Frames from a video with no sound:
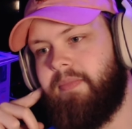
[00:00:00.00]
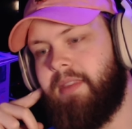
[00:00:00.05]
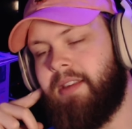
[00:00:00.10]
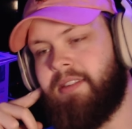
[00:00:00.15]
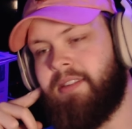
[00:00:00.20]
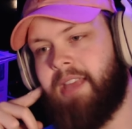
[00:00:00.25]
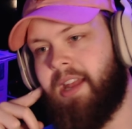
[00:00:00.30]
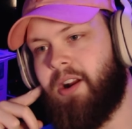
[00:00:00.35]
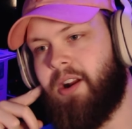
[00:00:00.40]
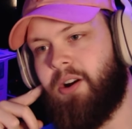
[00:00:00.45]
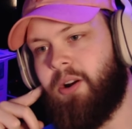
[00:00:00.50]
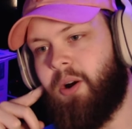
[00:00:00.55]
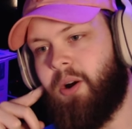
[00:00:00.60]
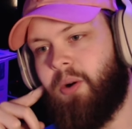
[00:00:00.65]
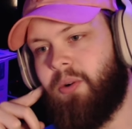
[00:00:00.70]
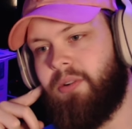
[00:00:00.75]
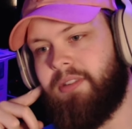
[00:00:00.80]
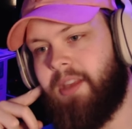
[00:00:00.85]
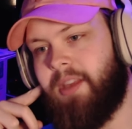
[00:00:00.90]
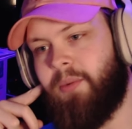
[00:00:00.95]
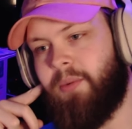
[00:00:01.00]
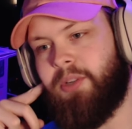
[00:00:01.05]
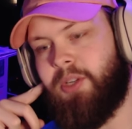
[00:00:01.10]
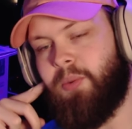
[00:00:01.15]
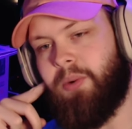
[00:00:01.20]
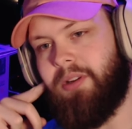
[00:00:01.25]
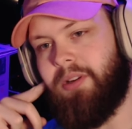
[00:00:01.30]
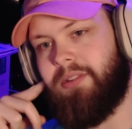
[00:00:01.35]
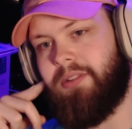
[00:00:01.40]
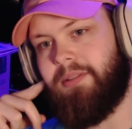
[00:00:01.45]
Is that her goal? Is that what she
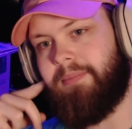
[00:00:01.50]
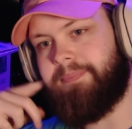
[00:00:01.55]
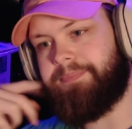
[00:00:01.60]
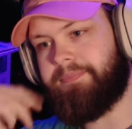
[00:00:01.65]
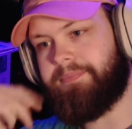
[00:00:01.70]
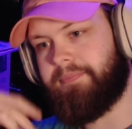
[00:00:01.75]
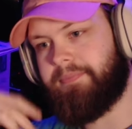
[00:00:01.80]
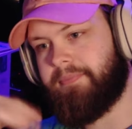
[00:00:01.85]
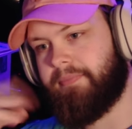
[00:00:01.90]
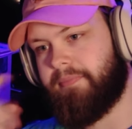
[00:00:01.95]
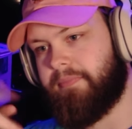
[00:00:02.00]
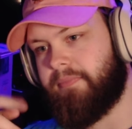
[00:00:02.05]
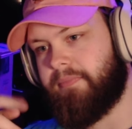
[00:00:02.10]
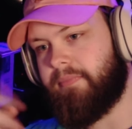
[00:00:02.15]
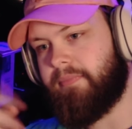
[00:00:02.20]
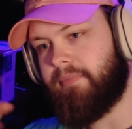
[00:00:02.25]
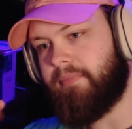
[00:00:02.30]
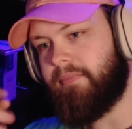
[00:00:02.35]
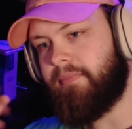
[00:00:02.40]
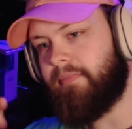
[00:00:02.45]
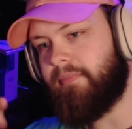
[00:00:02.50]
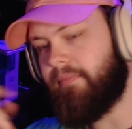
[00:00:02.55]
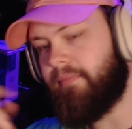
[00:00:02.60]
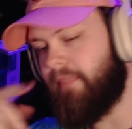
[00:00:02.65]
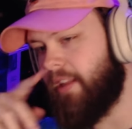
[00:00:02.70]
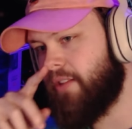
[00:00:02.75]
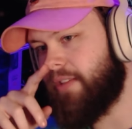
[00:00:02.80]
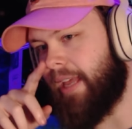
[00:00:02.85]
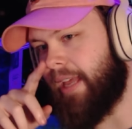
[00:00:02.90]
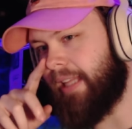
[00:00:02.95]
wants?
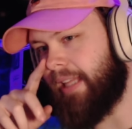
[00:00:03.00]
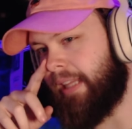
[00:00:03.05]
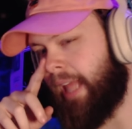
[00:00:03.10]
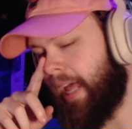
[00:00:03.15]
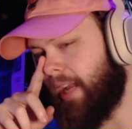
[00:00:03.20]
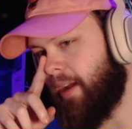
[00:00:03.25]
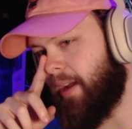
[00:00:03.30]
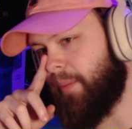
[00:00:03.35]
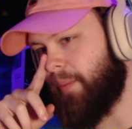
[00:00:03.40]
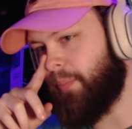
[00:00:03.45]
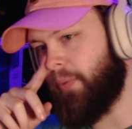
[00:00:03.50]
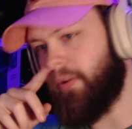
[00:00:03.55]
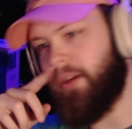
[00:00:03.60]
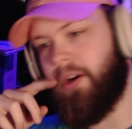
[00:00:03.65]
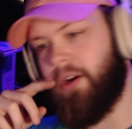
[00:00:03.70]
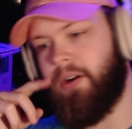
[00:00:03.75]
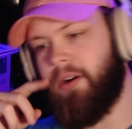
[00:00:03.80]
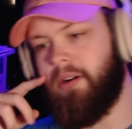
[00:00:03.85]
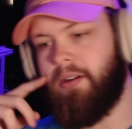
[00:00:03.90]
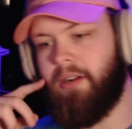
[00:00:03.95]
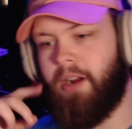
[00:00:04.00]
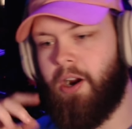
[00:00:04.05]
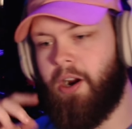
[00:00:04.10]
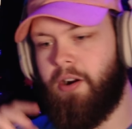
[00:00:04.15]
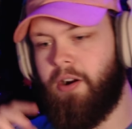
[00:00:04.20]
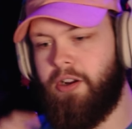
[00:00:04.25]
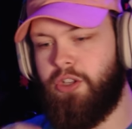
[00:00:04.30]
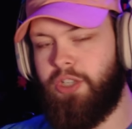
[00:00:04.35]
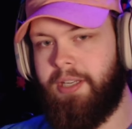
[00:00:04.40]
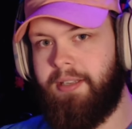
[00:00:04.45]
Does that line up with her
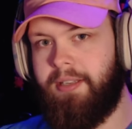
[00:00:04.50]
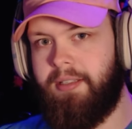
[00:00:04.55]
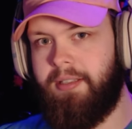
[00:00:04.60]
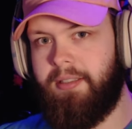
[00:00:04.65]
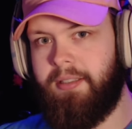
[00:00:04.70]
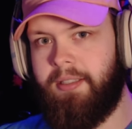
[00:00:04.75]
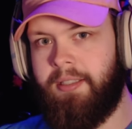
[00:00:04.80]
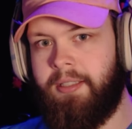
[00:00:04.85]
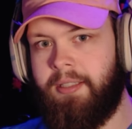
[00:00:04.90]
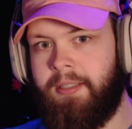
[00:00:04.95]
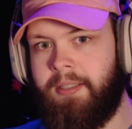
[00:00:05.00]
agenda?